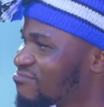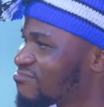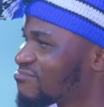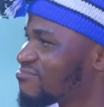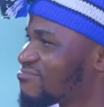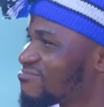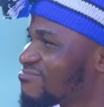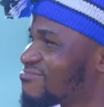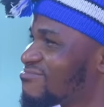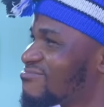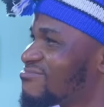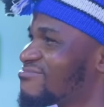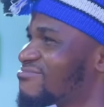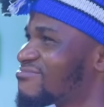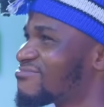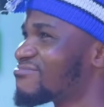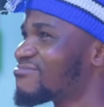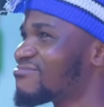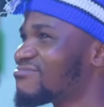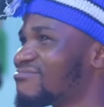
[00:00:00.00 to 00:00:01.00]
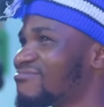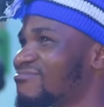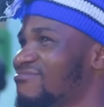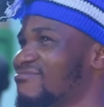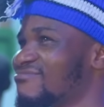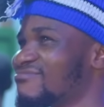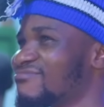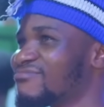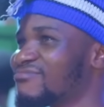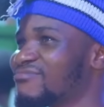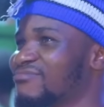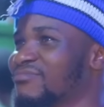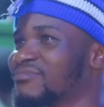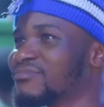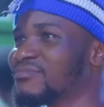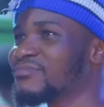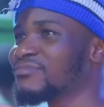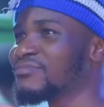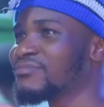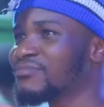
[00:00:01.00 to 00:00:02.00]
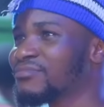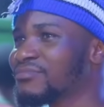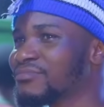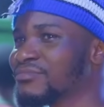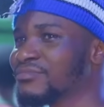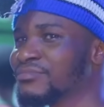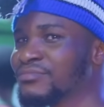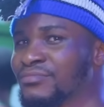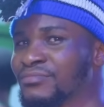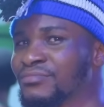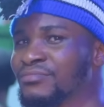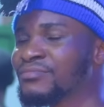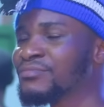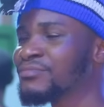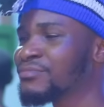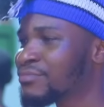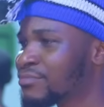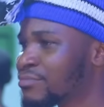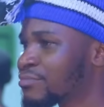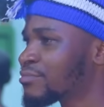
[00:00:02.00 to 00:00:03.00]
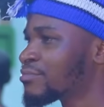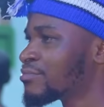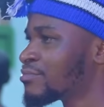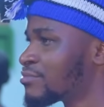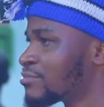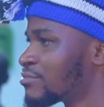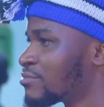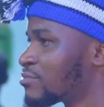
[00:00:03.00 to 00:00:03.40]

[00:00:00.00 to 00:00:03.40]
The person shown says nothing.